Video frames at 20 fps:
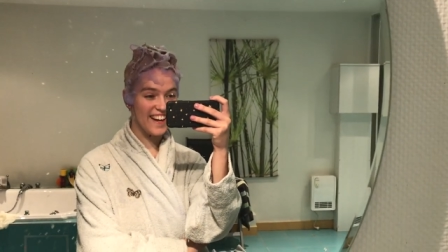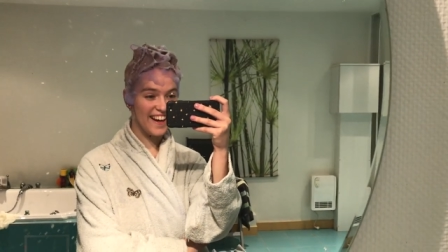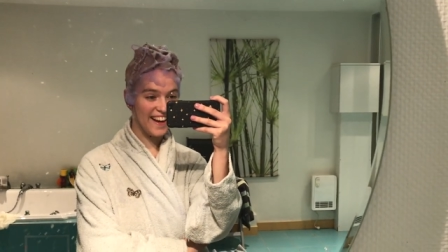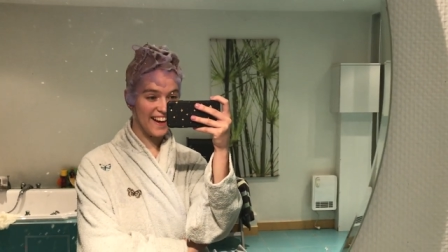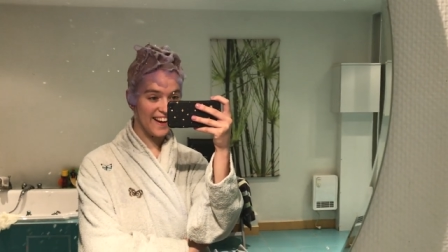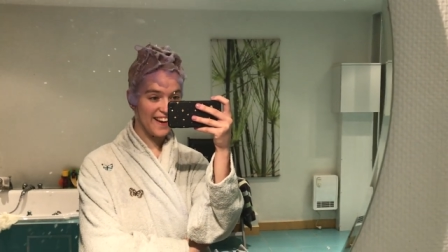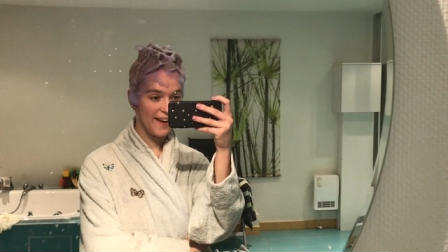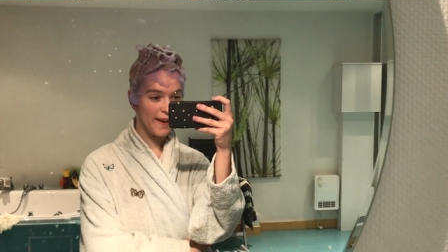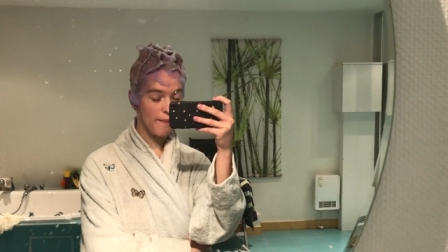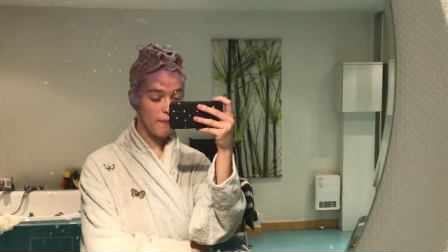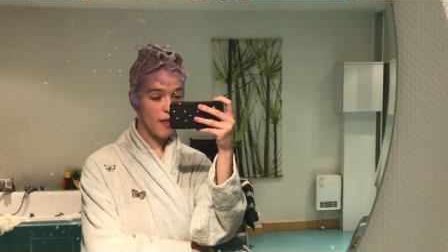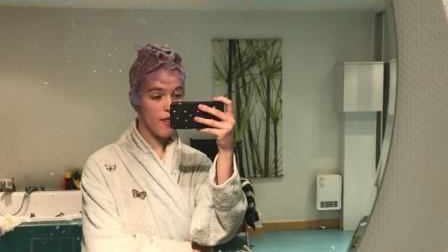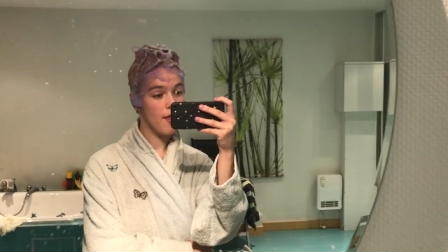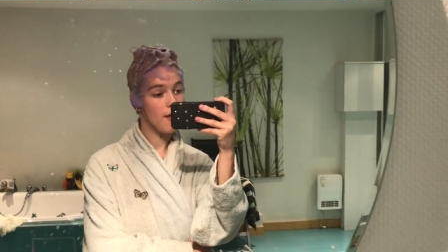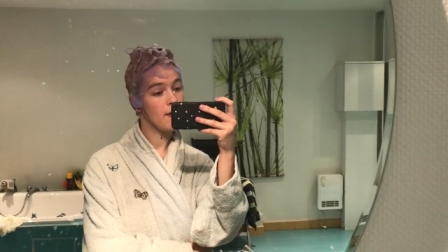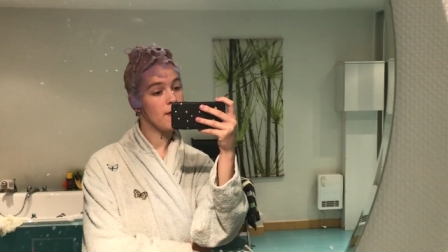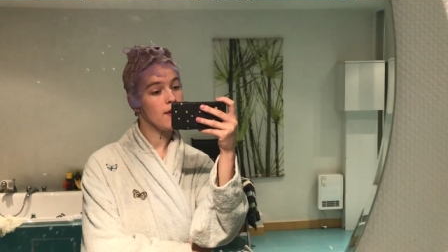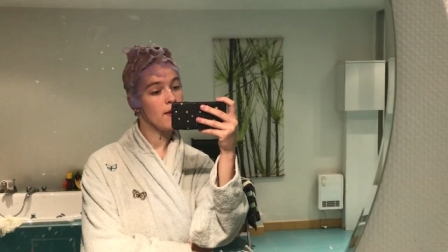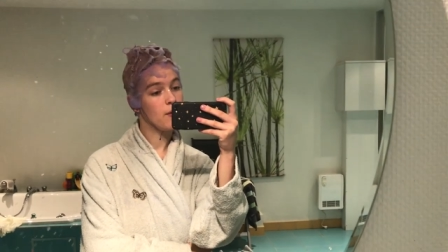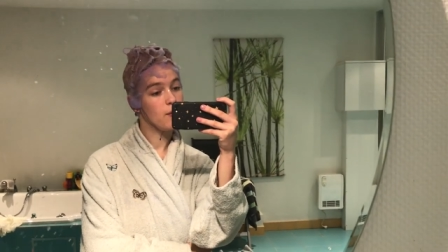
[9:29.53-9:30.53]
Um, and
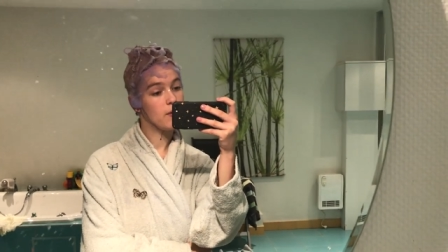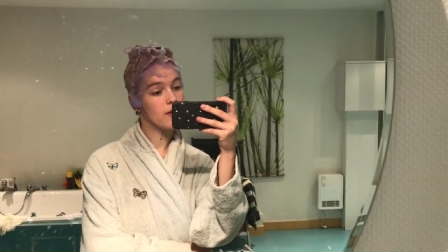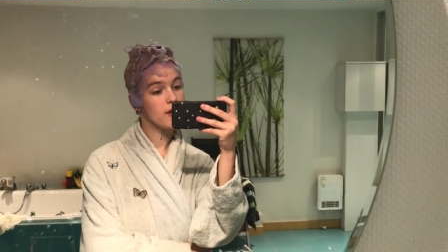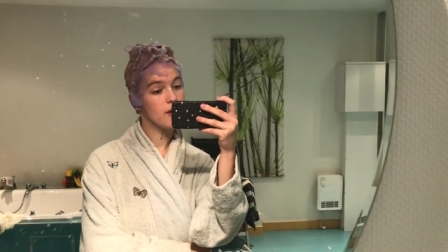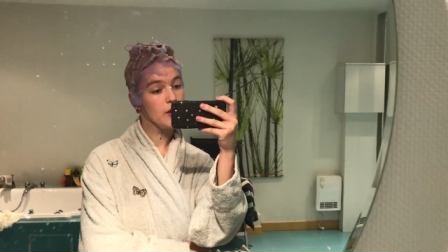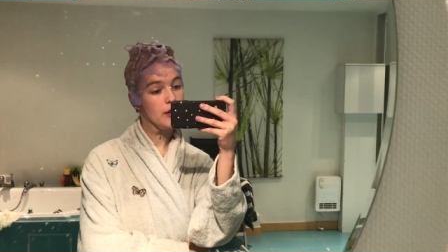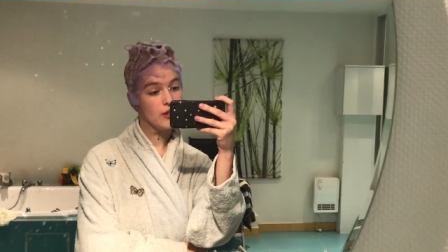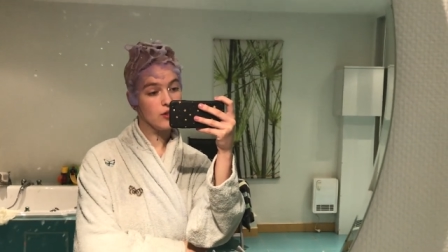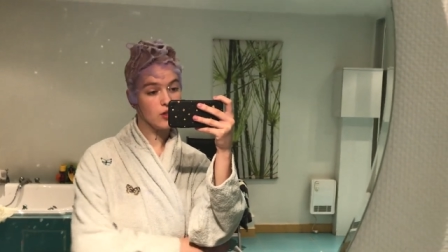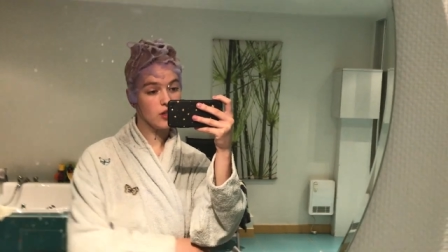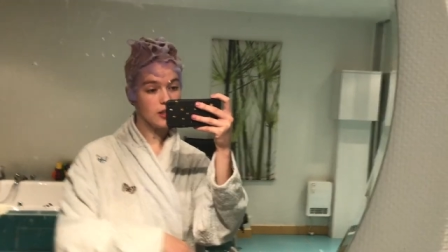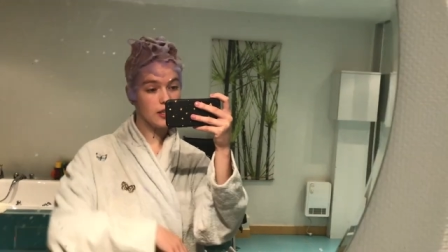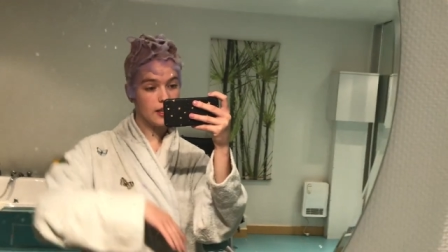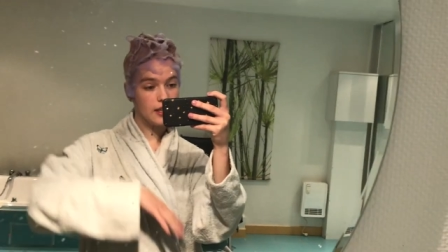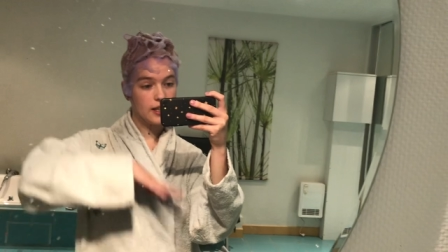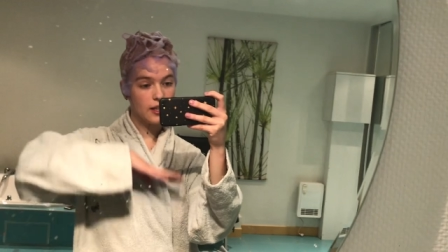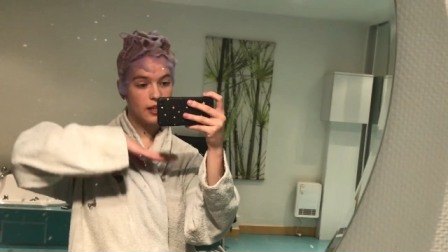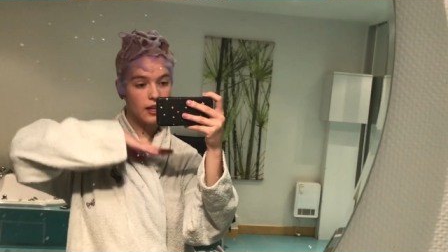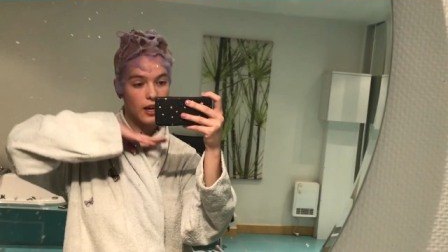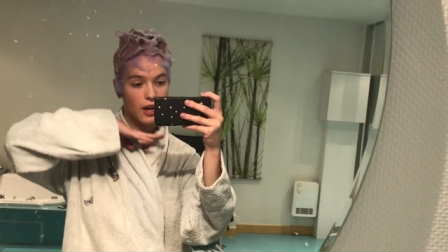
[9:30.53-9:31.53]
then we're going to
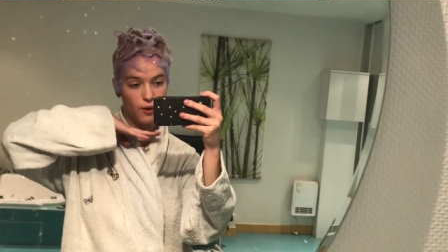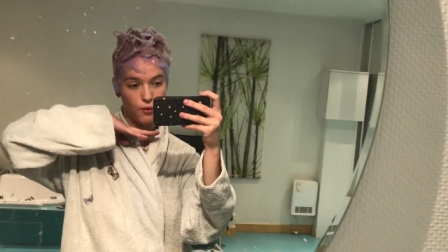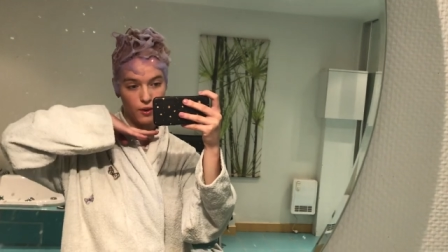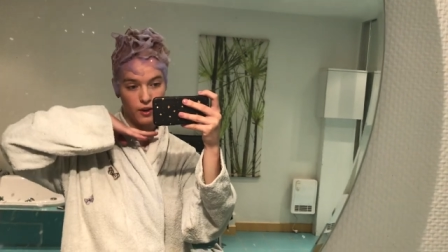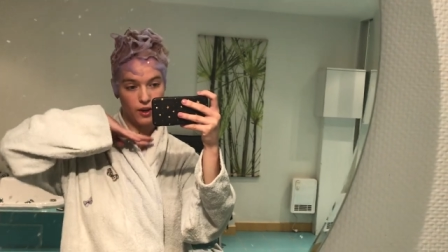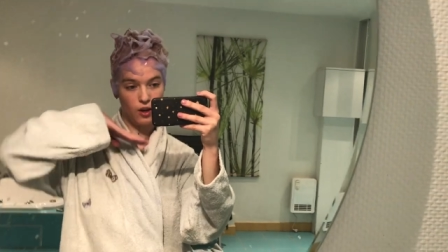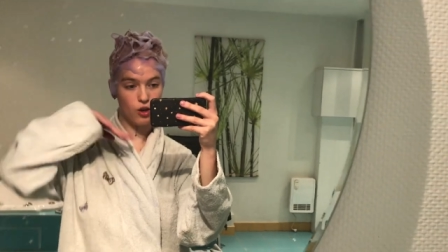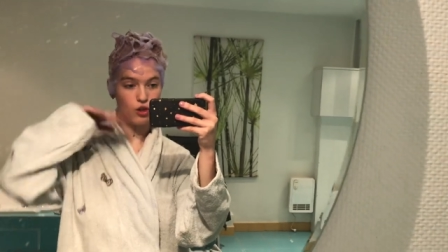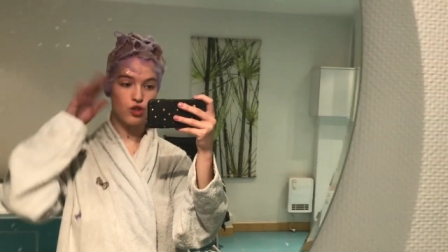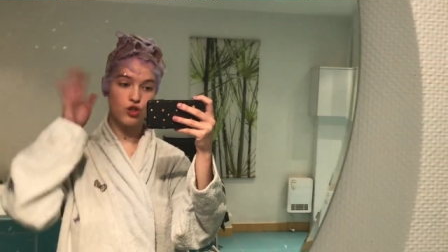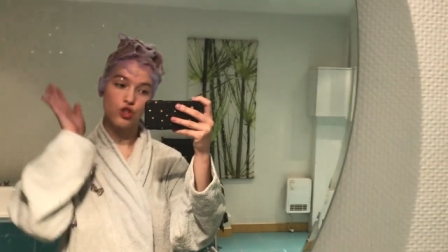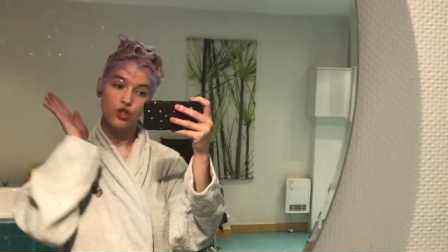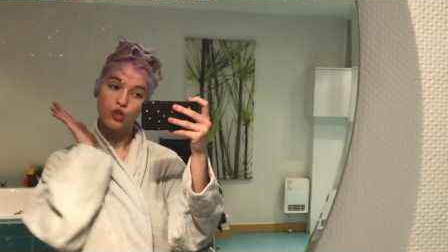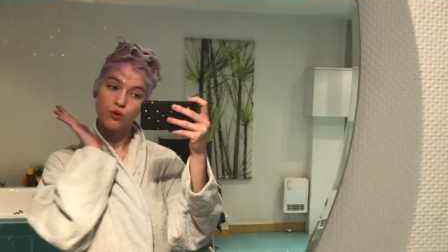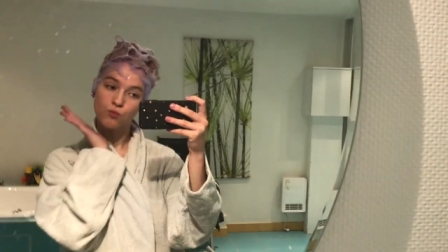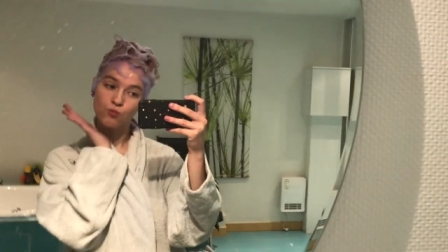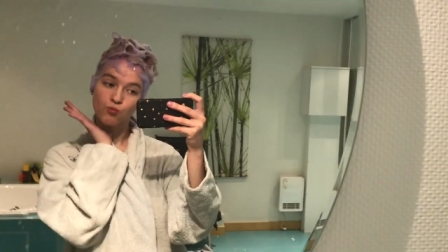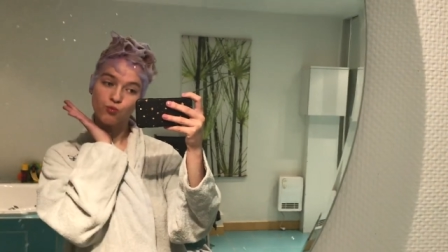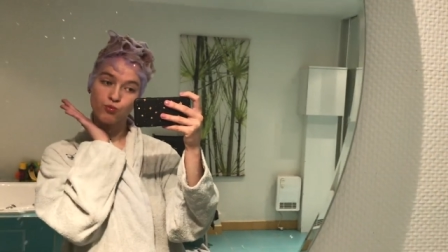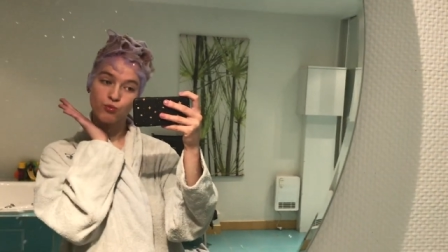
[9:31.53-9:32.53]
see how it looks.
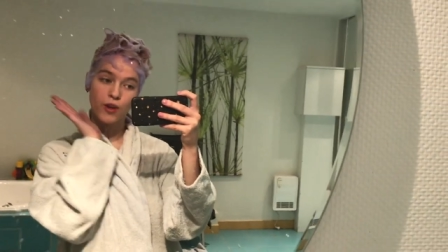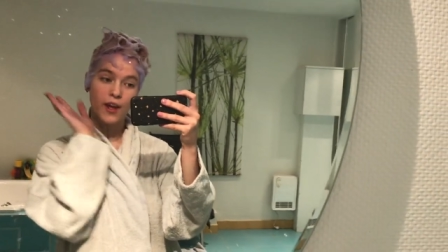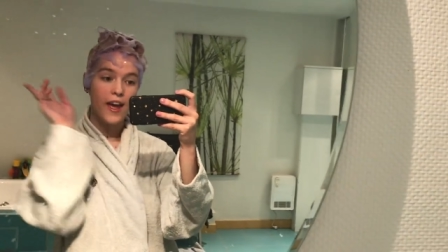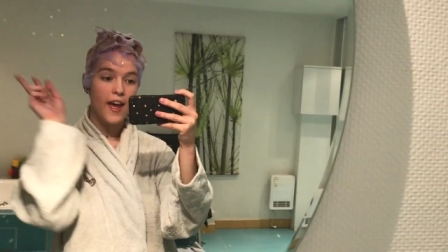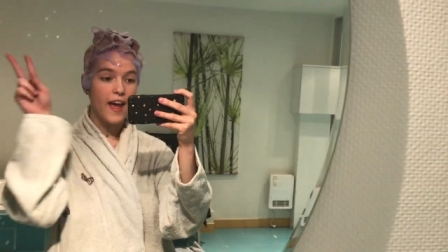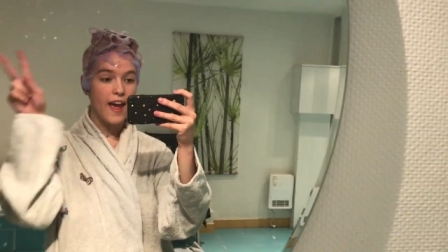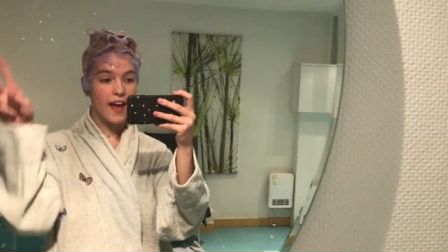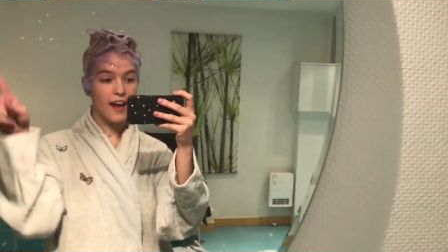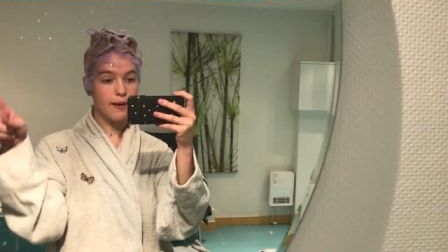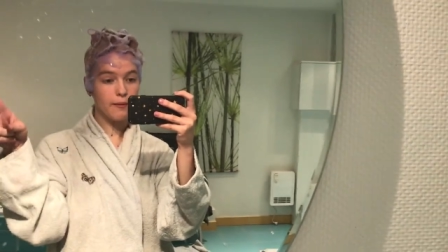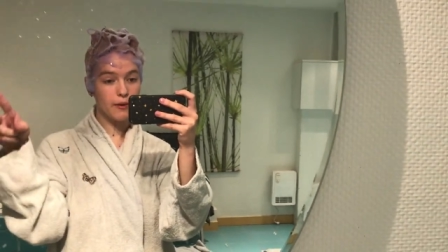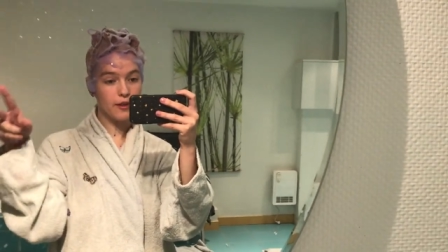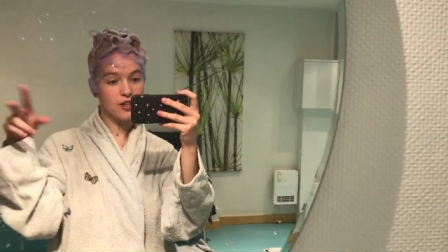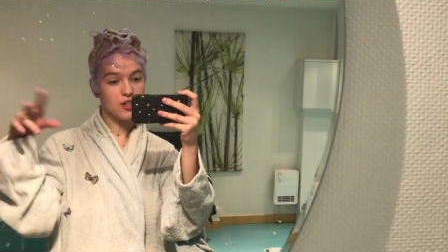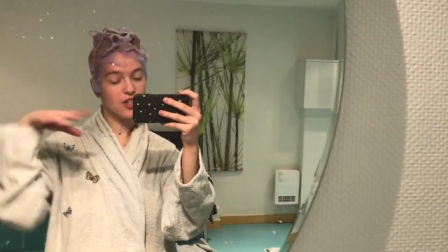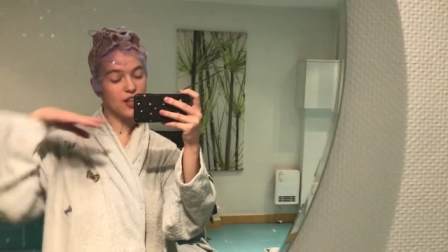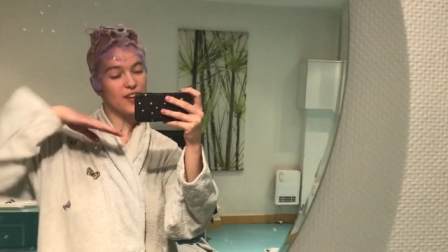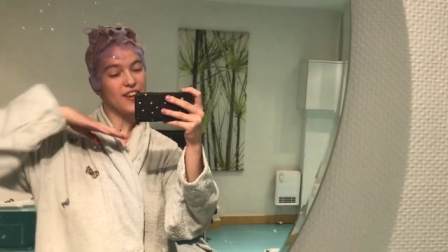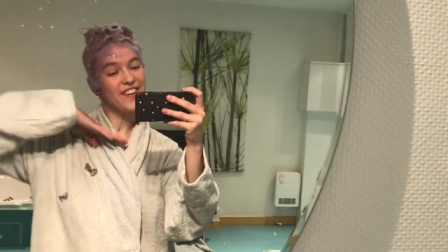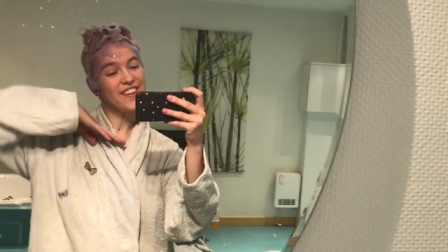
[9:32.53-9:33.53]
And I'm gonna
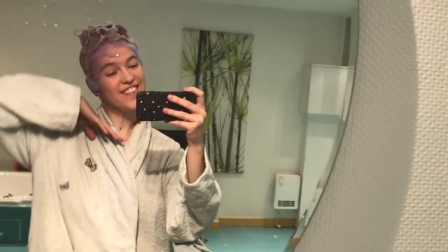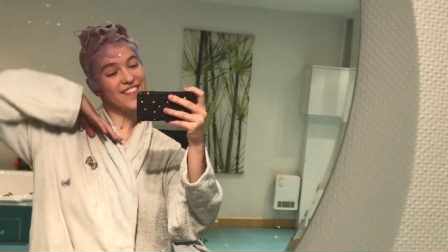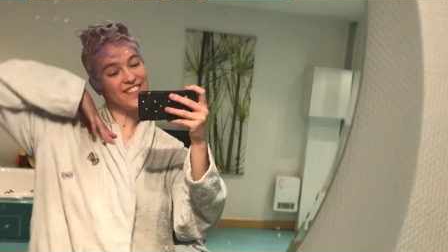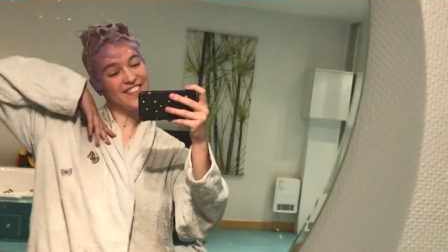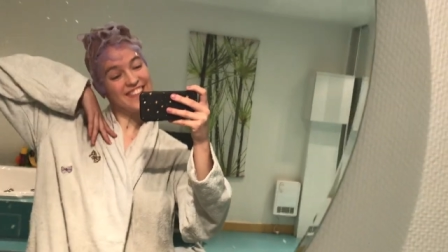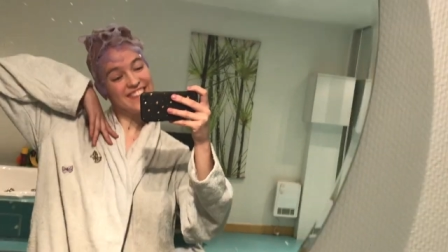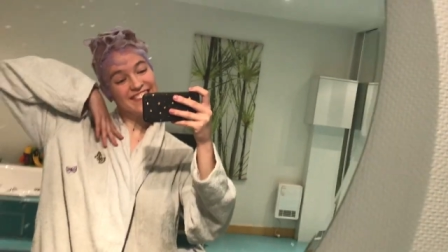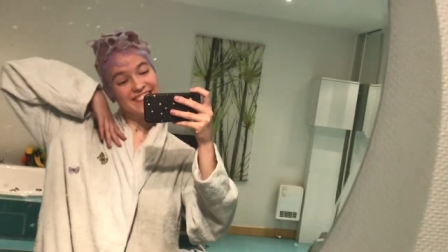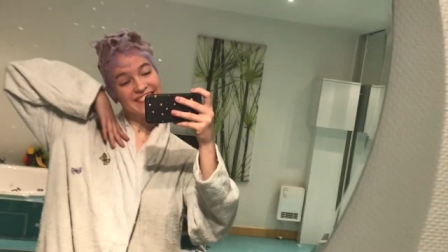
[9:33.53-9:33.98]
show you too.